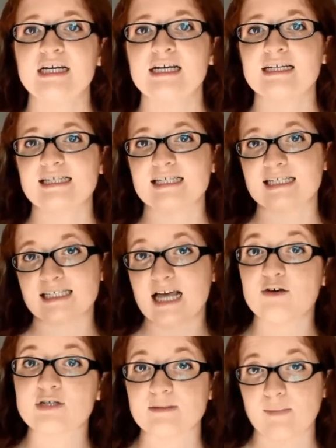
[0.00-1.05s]

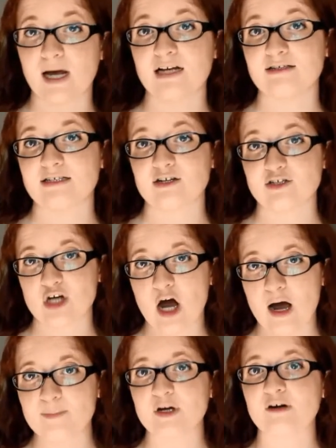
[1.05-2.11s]
6,000 miles on
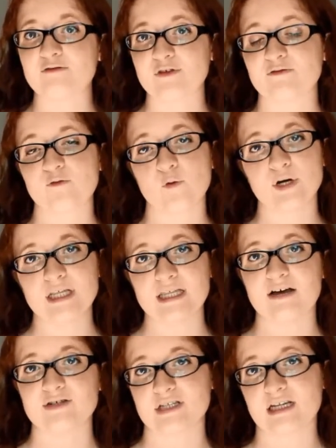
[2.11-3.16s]
top of the
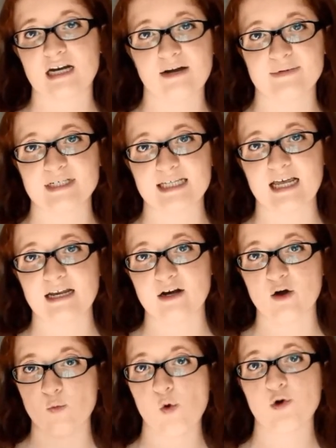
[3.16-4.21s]
40,000 that I was then
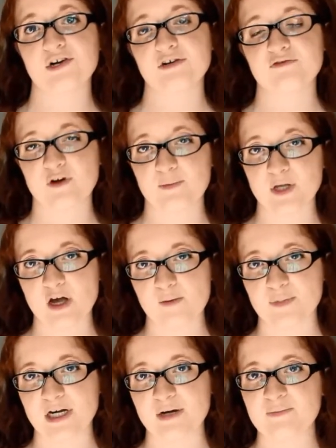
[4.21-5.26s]
awarded from the
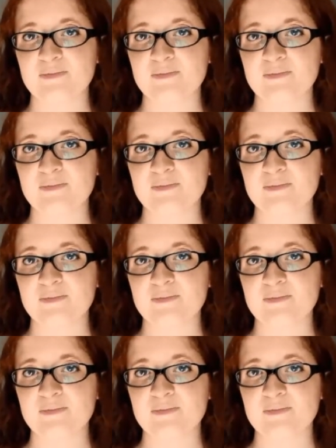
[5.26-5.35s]
company.